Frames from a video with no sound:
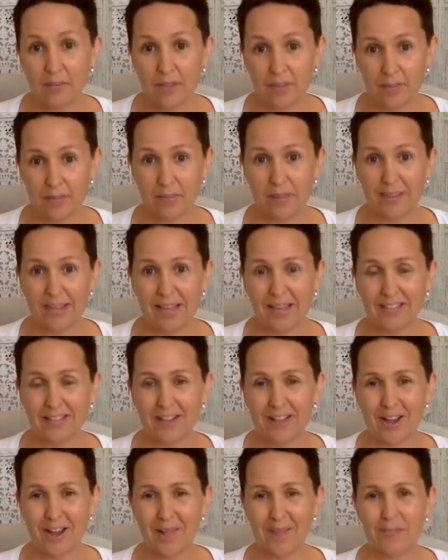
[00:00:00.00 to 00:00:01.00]
for them at
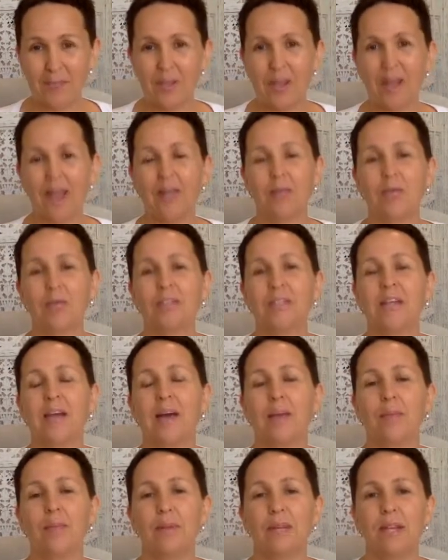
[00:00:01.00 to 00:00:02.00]
that time and what's
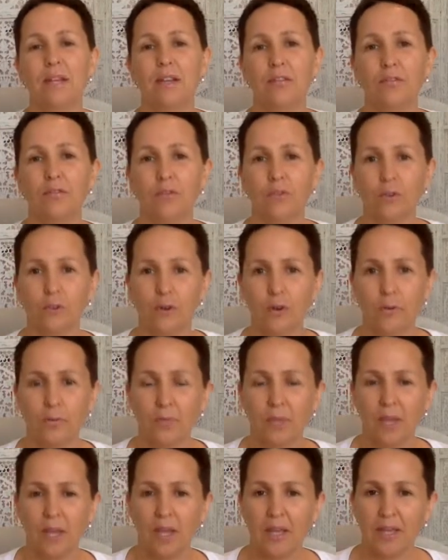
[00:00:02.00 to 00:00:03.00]
happening for